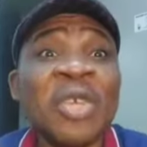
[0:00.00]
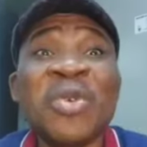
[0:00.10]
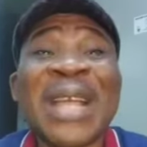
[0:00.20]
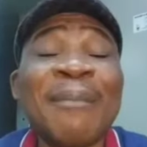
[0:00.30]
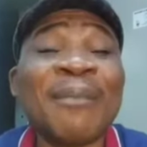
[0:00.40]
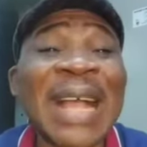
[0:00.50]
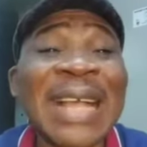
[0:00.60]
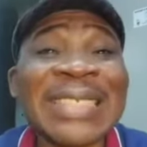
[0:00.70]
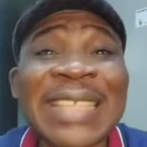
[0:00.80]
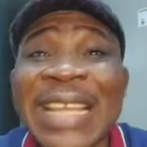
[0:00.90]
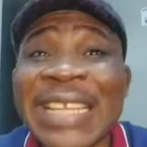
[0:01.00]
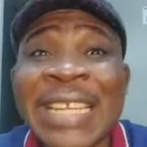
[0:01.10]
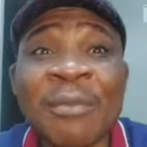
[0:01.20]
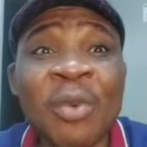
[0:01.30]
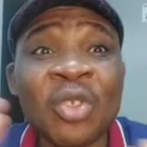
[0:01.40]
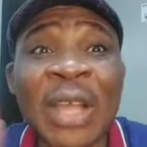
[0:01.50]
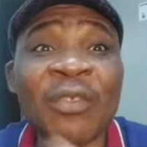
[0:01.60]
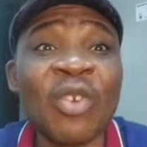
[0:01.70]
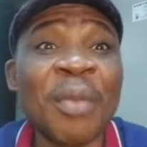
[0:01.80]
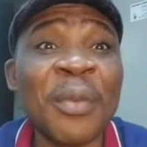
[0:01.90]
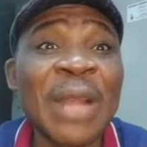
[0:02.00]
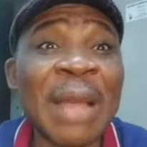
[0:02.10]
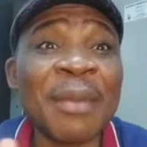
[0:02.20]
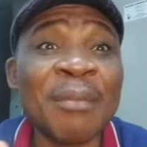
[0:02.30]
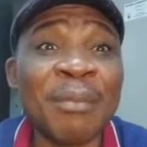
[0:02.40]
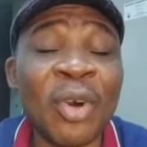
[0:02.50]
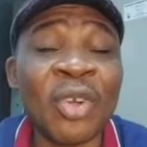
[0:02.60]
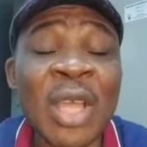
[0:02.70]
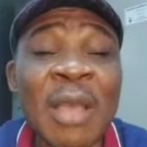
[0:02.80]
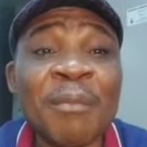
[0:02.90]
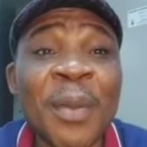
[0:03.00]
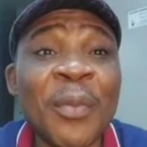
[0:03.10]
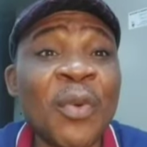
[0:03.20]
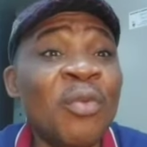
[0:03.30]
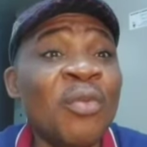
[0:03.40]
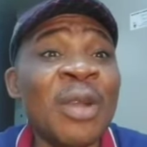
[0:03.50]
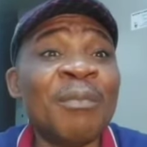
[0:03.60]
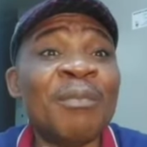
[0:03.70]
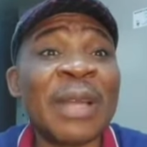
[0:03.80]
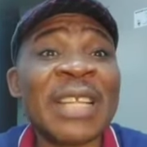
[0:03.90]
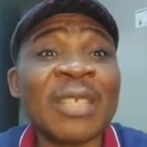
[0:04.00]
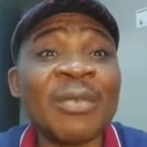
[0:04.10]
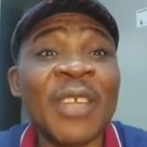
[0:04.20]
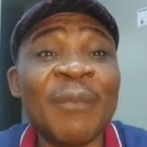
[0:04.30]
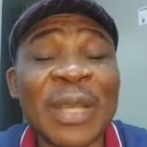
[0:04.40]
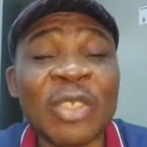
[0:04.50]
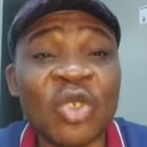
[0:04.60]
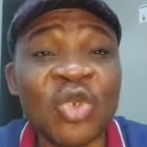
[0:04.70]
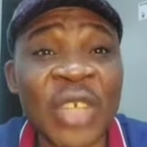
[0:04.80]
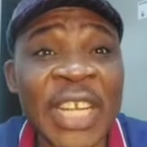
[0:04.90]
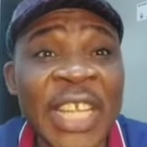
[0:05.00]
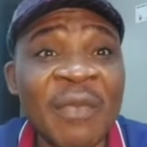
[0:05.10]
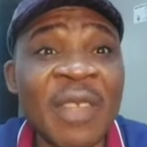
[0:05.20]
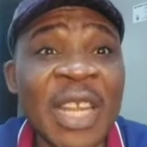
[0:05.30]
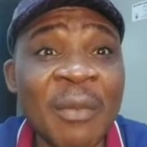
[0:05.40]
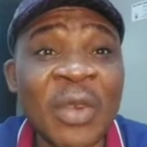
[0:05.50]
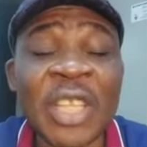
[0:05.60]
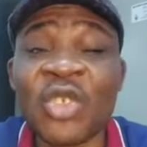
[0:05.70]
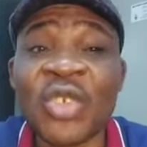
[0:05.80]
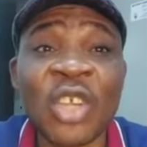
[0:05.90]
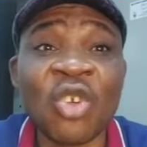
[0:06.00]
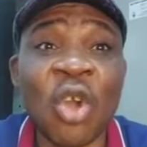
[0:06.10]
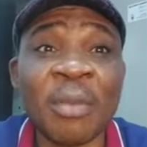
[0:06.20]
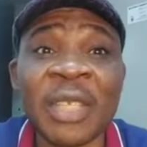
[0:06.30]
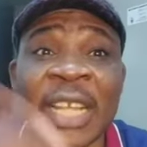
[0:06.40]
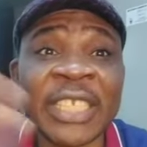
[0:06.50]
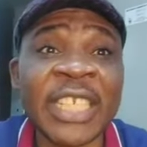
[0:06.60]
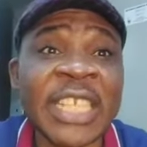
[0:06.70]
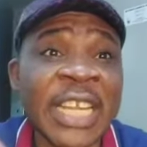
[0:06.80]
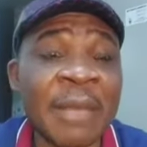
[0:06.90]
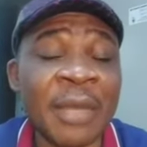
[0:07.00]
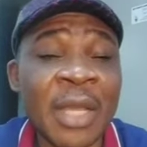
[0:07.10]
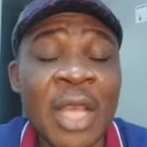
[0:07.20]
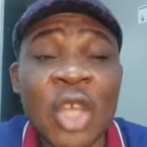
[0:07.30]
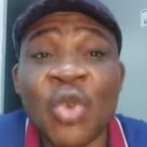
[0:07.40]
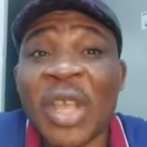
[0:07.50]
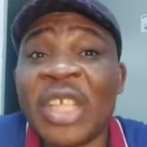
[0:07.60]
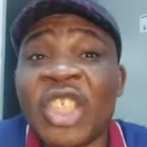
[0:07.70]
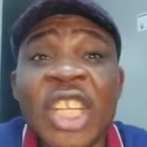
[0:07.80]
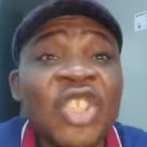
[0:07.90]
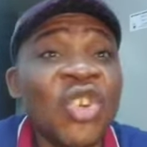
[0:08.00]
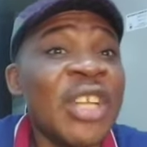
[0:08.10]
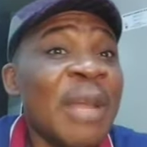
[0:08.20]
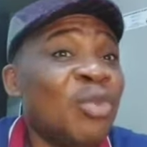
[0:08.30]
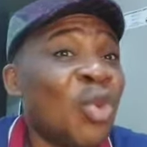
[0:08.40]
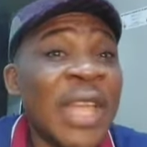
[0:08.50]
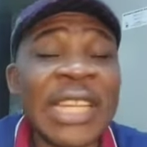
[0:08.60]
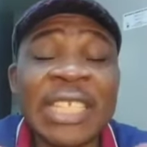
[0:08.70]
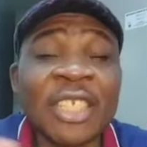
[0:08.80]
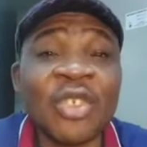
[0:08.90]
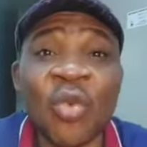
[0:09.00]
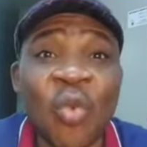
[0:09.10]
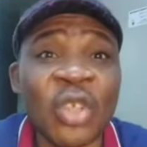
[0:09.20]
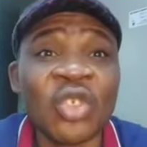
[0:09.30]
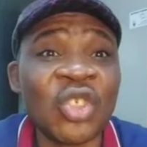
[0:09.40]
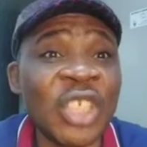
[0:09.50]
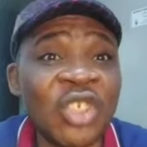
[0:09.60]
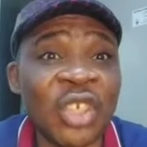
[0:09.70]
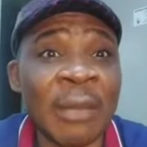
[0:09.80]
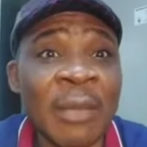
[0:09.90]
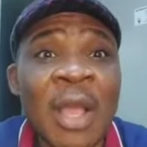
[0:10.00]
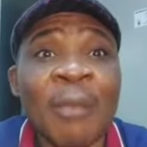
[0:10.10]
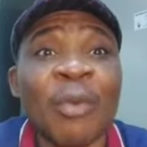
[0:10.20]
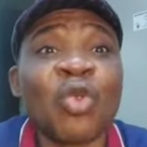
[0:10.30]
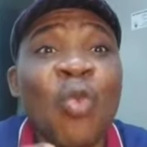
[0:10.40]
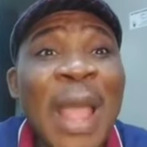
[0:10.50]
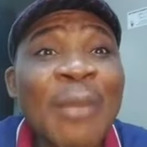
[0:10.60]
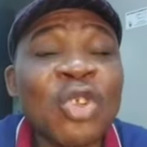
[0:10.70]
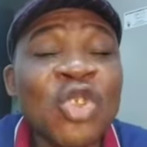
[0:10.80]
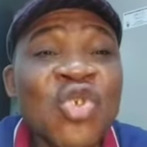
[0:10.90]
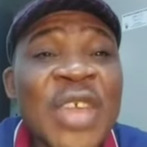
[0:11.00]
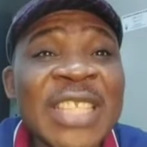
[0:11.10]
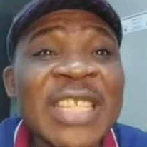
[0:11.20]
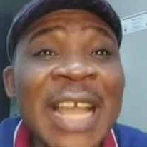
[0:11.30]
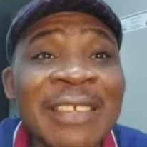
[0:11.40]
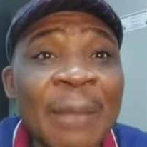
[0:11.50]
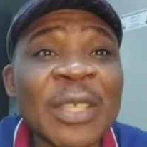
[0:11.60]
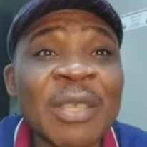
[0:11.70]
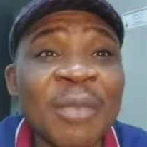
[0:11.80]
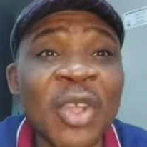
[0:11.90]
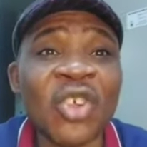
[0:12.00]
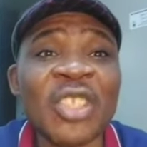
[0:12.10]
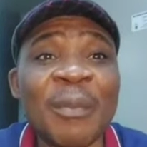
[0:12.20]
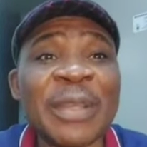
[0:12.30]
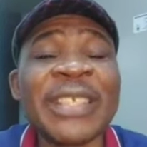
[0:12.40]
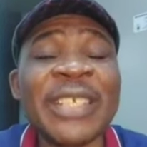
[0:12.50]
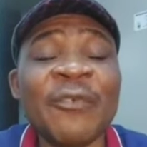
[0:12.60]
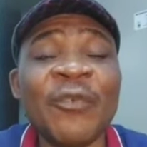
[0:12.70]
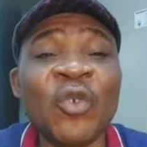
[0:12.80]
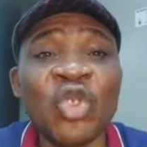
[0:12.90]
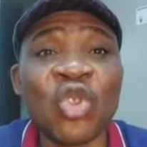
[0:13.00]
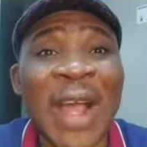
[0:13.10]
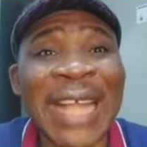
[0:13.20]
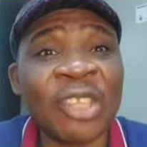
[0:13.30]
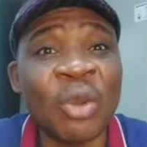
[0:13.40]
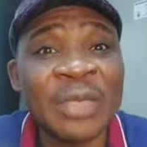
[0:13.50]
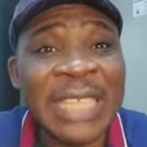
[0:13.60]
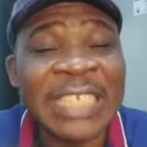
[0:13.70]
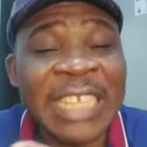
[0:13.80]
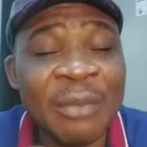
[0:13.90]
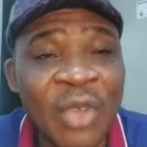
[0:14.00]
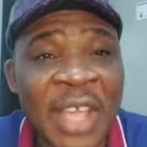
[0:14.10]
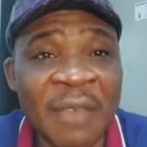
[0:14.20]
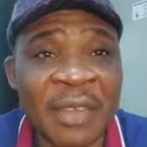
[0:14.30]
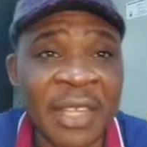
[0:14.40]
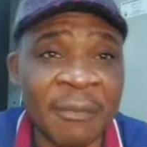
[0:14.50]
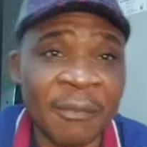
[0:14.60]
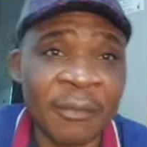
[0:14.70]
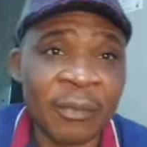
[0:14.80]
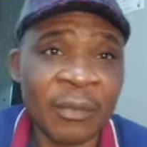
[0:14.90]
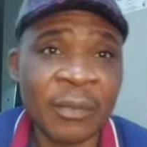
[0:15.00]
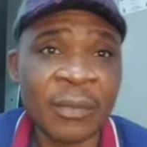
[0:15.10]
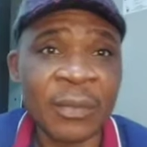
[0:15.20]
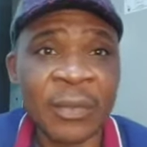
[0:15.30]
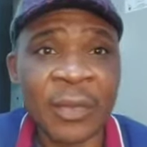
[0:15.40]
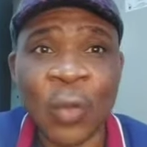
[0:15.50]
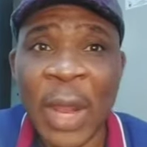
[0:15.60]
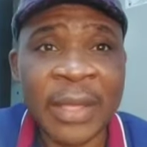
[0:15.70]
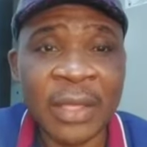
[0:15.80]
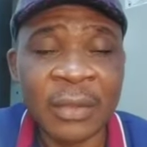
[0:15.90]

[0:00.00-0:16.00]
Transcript: You can answer any name you want. After all, people are being born. People, when parents give birth to children, they give them name. When the children grow up, they can change their name. You can change your name to anything you want to change your name. But why must you hate another person because the person refused to adopt that name you are giving him? Why?